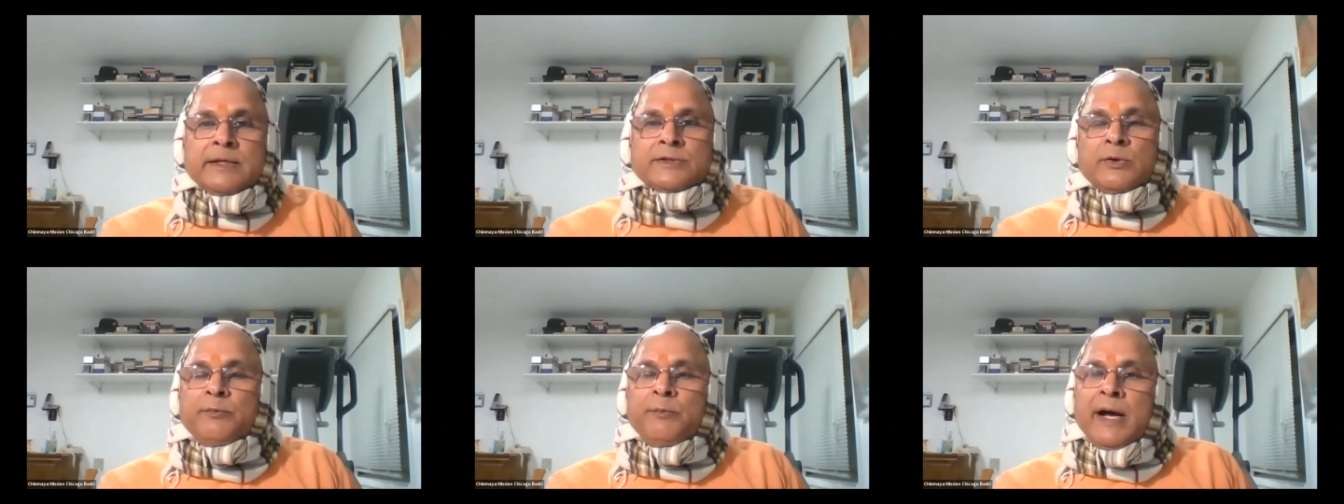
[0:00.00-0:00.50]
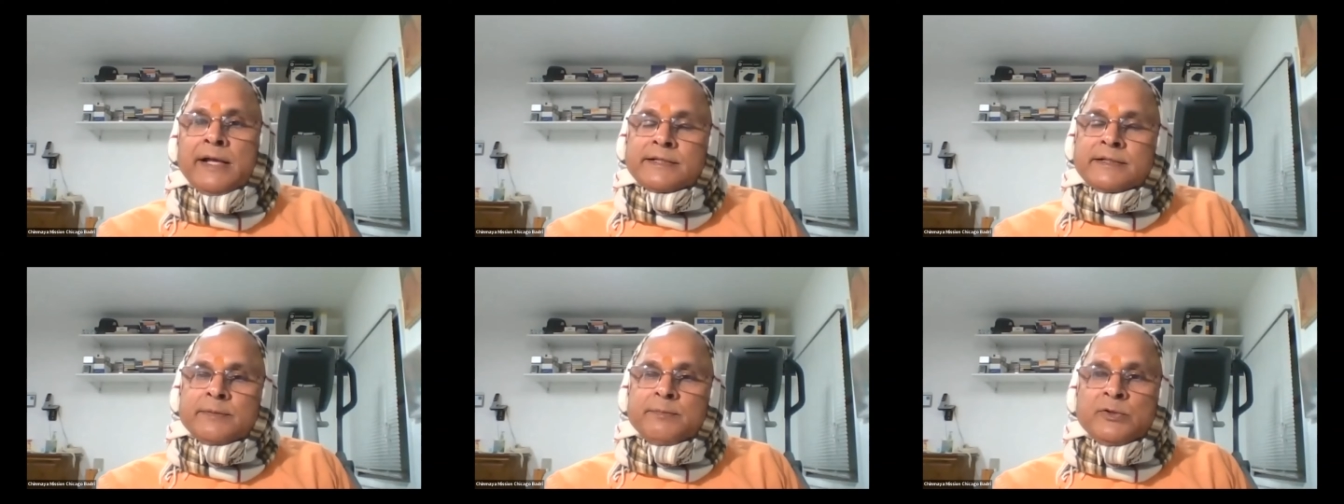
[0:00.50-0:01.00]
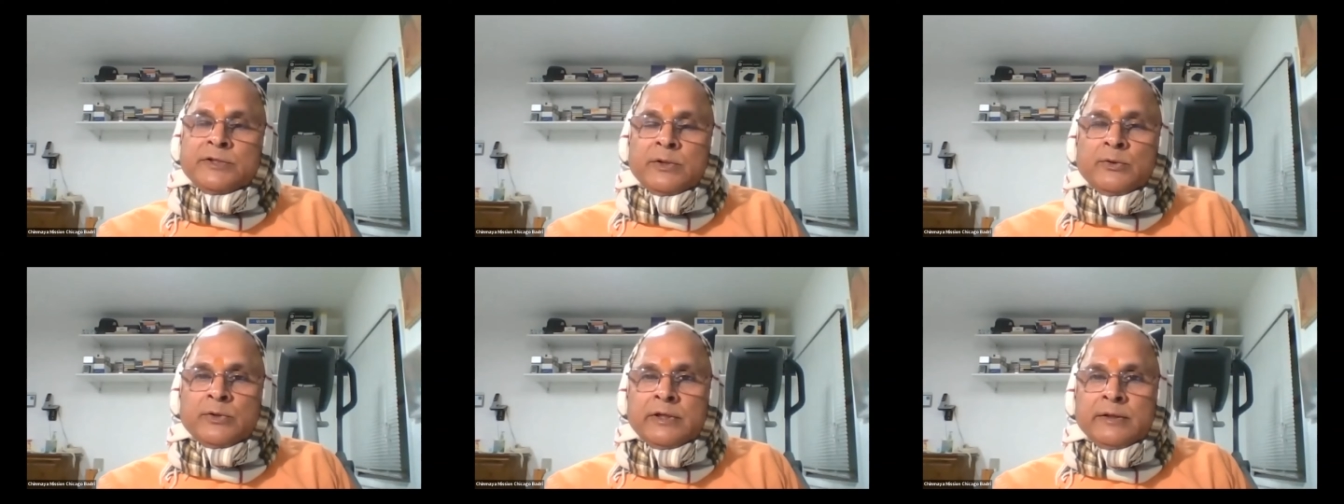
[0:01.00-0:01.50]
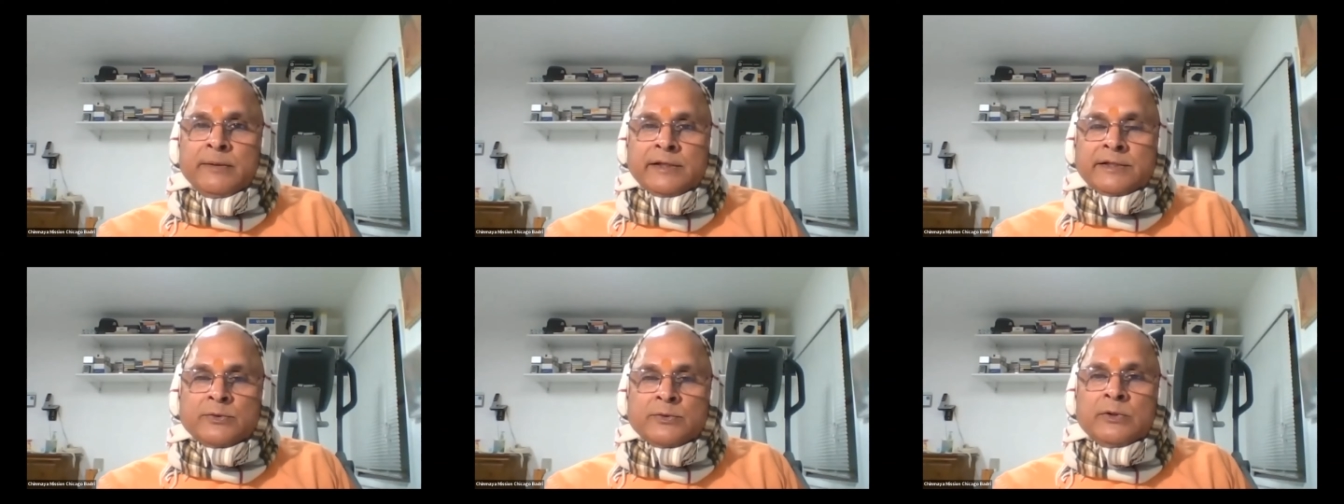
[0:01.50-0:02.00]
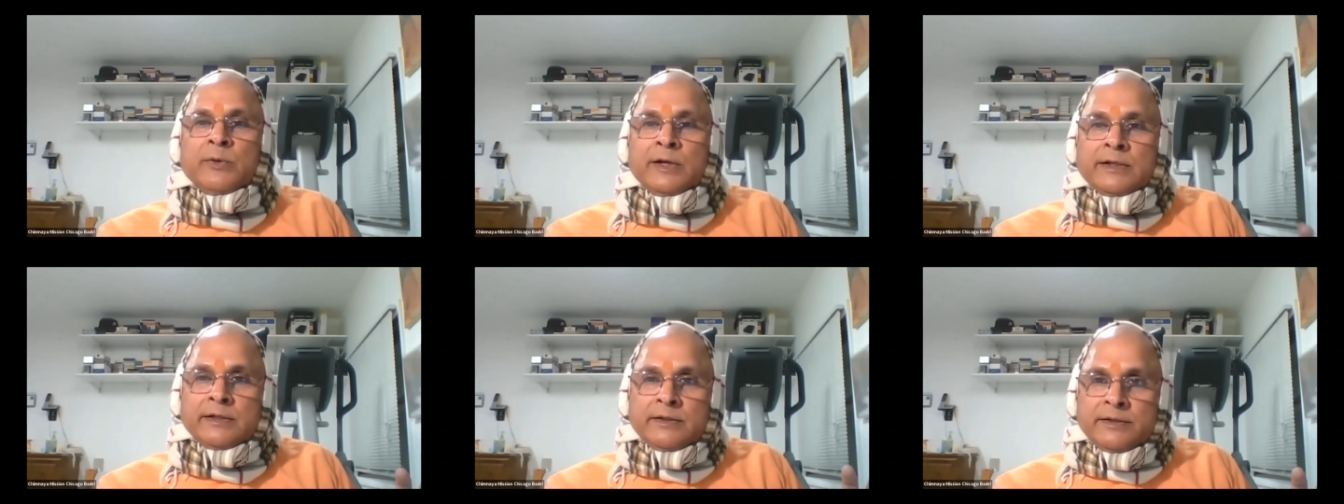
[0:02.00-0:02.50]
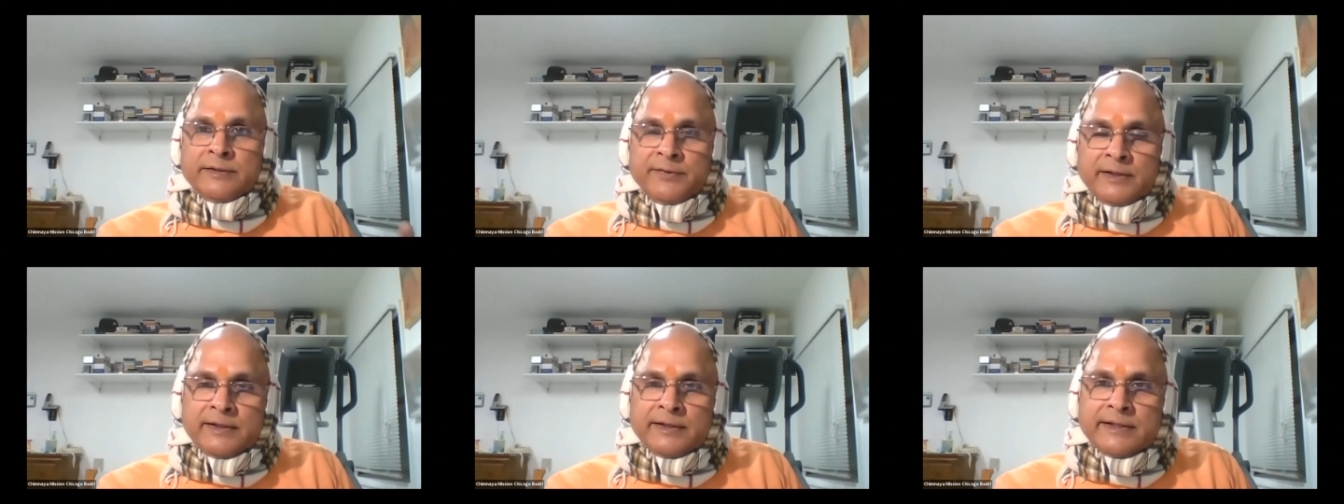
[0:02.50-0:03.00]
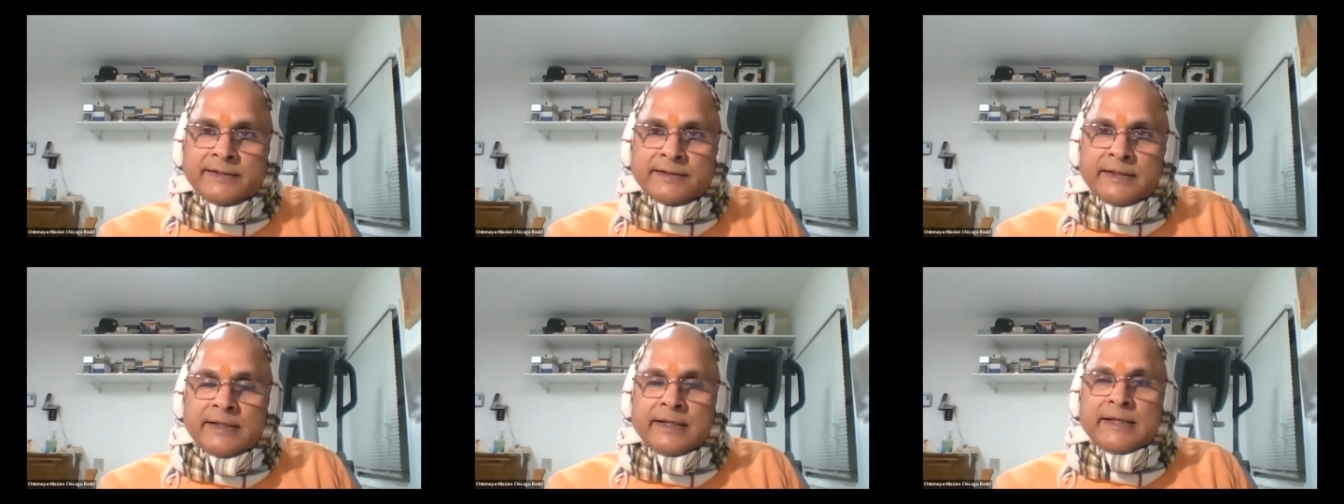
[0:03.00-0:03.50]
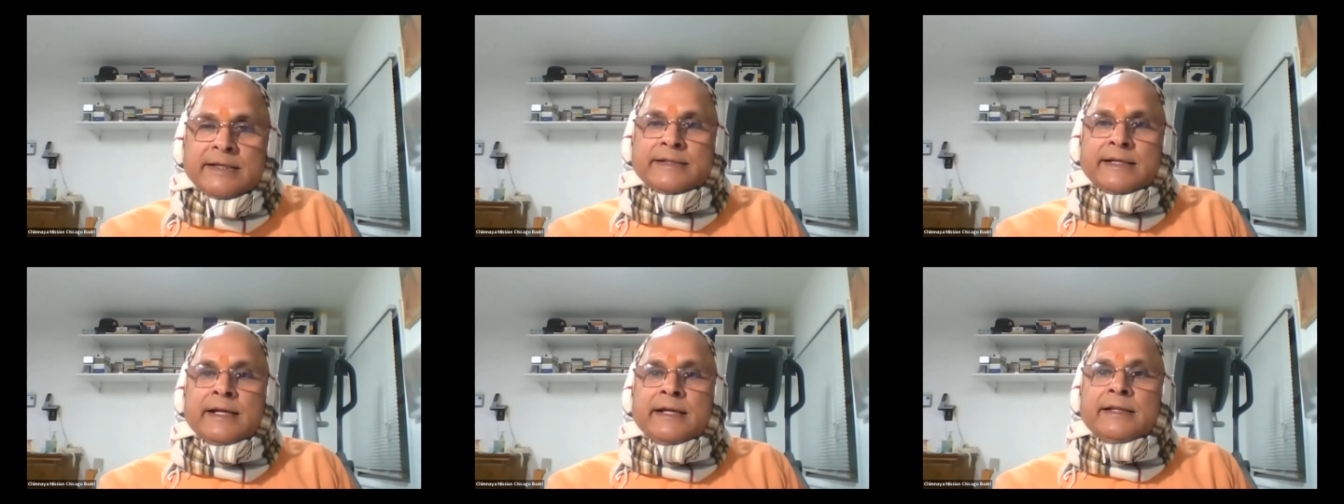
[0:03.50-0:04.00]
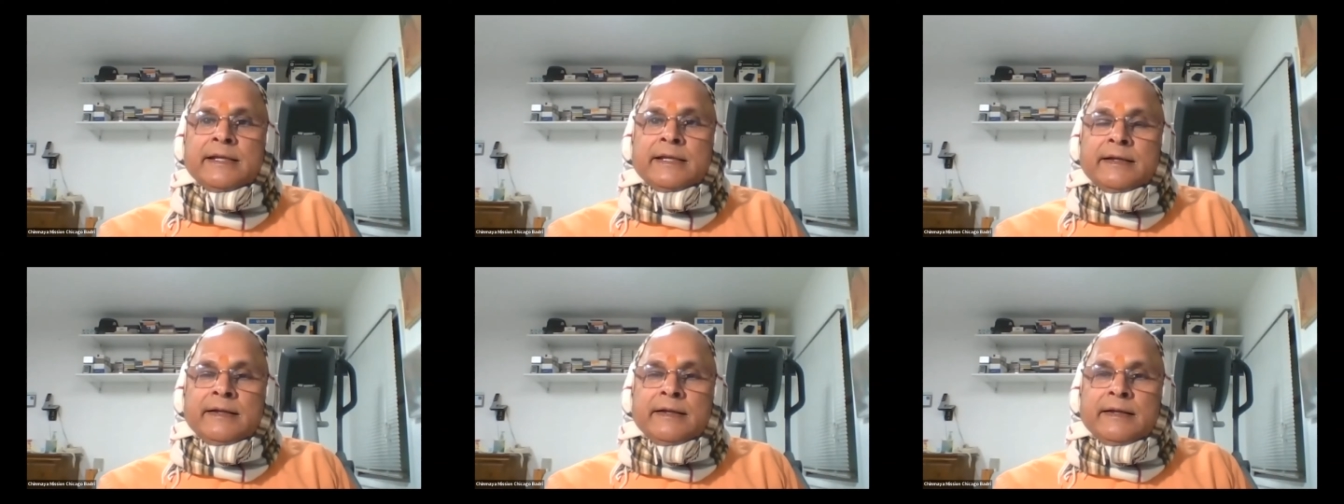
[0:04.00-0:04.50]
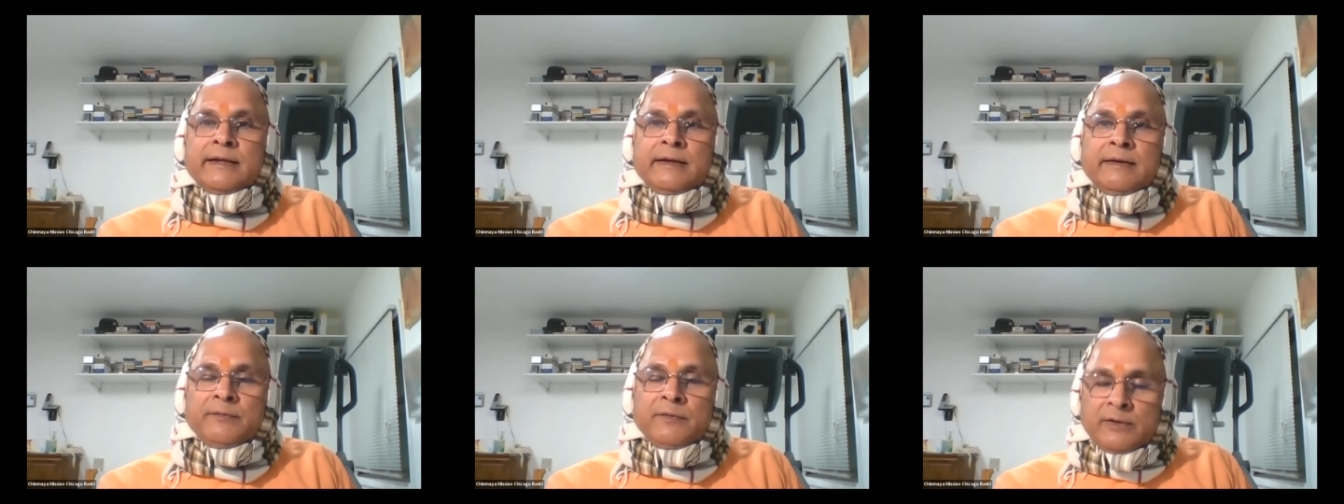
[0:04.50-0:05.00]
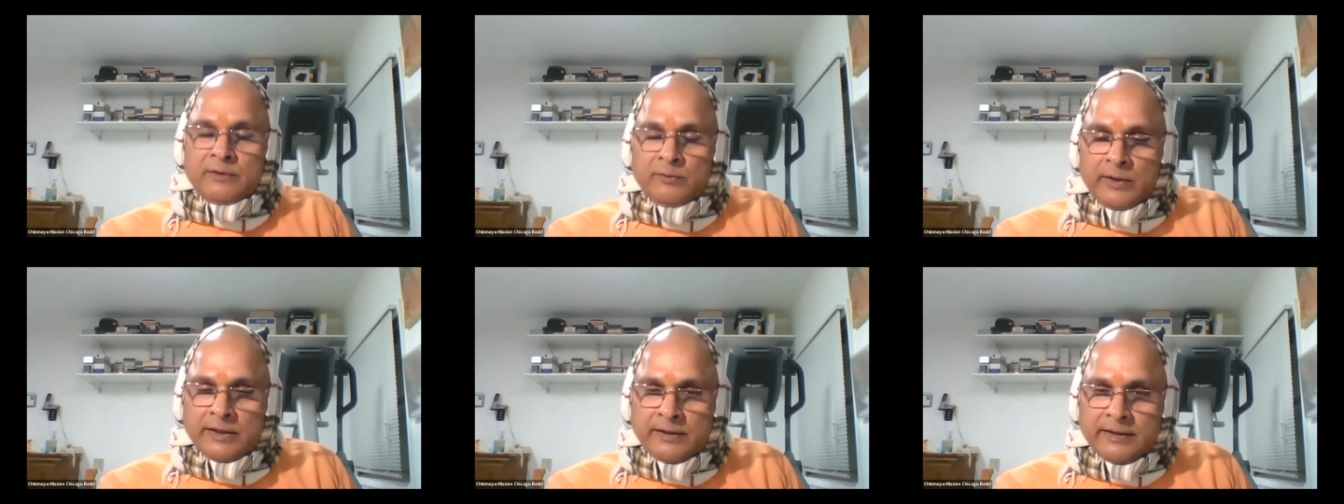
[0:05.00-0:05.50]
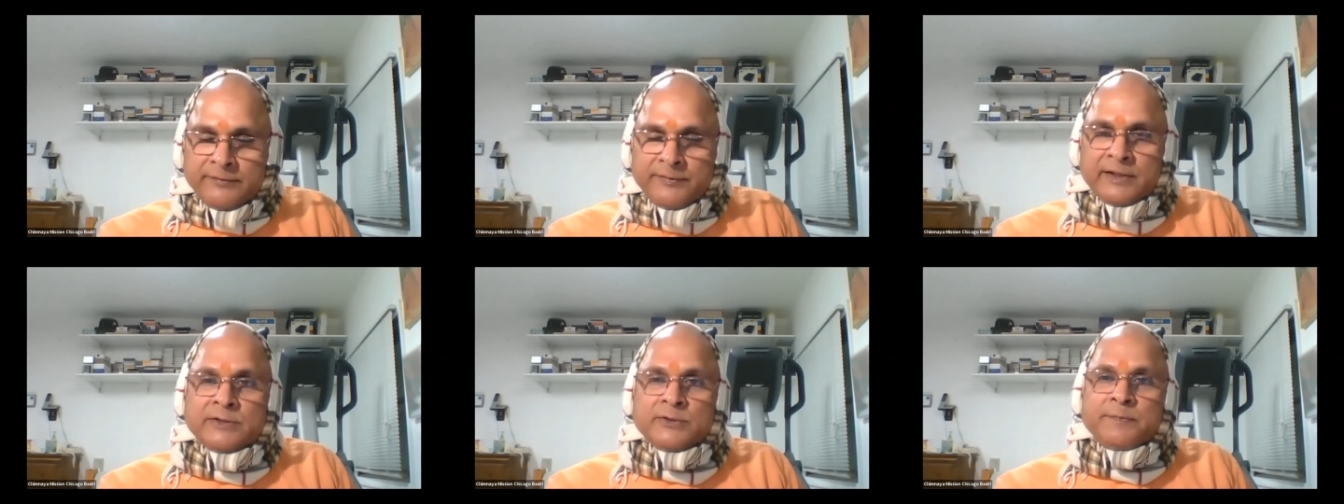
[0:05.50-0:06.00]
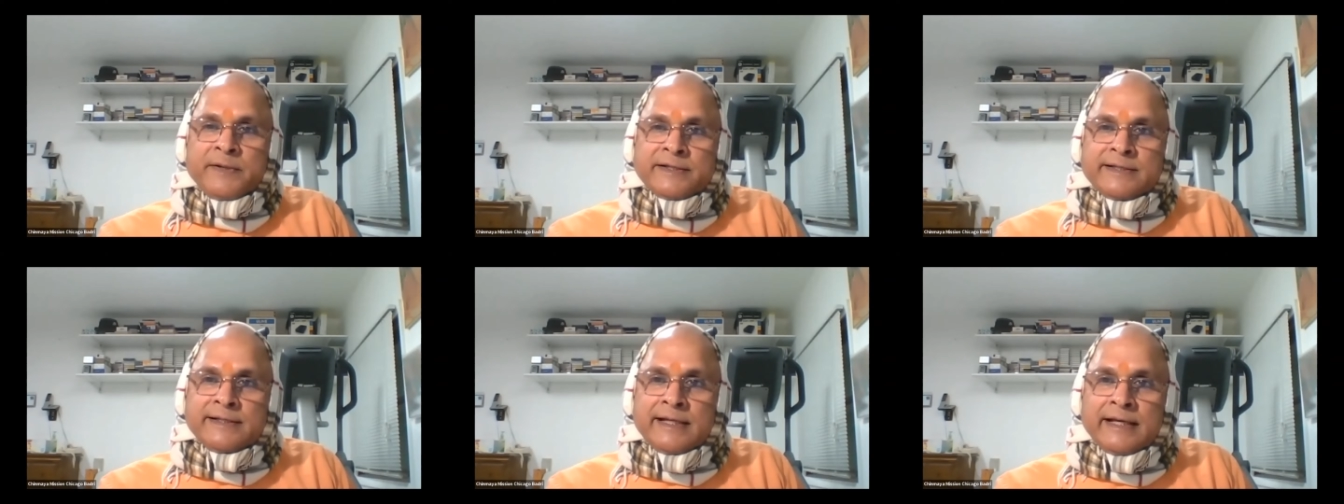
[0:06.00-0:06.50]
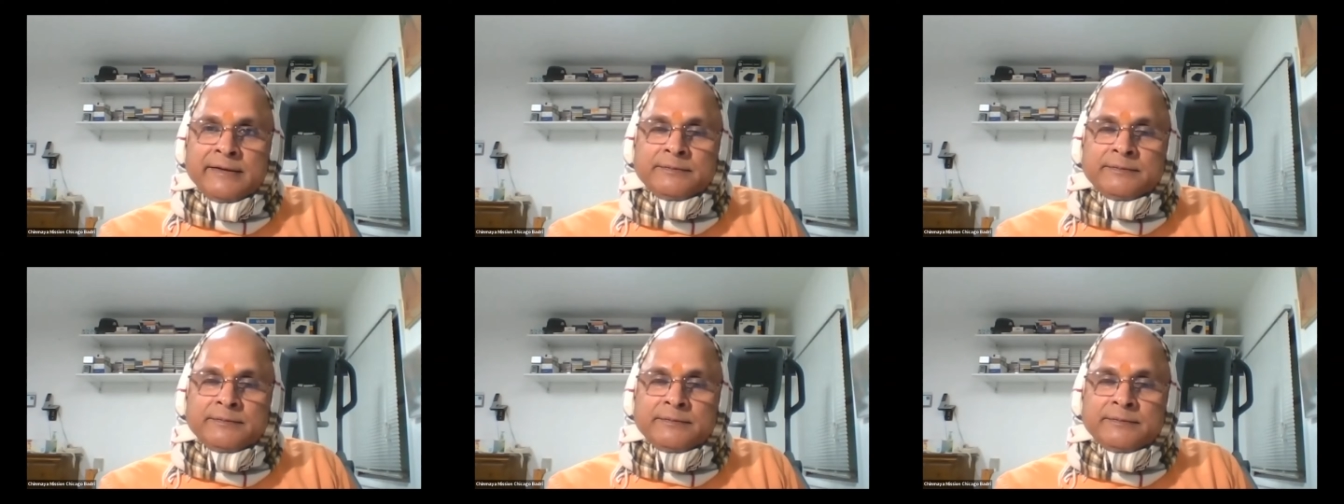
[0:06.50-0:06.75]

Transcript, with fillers: So first, Pujya Gurudev has told what are the difficulties. Second thing, um, what are the difficulties we face in life